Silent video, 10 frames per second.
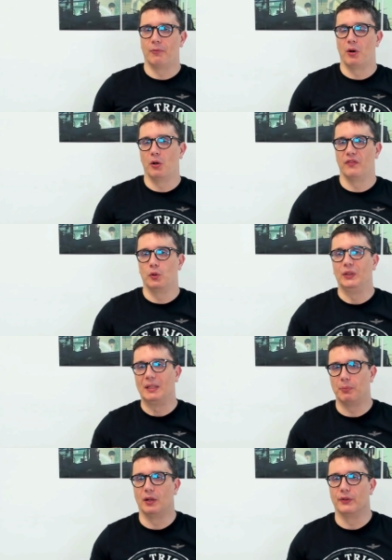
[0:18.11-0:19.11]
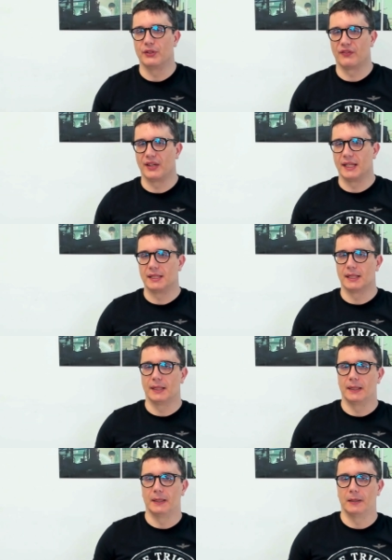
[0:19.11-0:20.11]
all the weak points that
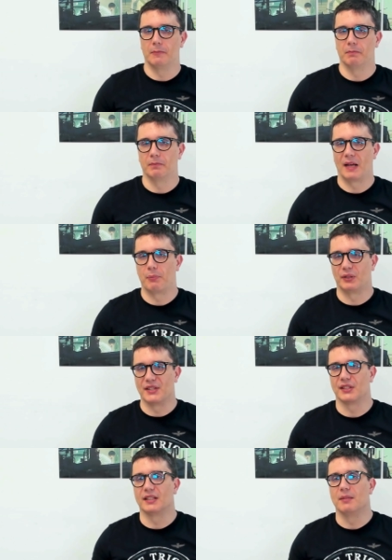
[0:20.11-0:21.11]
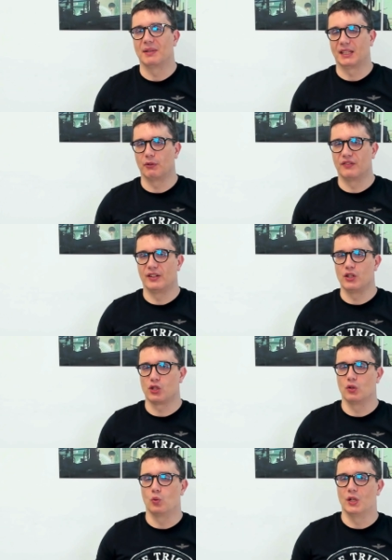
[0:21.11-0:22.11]
um, are present in Metagrid
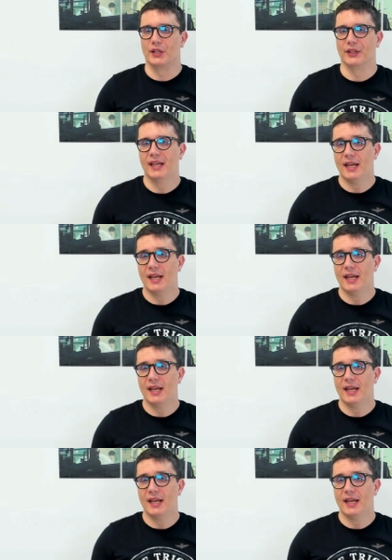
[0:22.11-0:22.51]
version 1,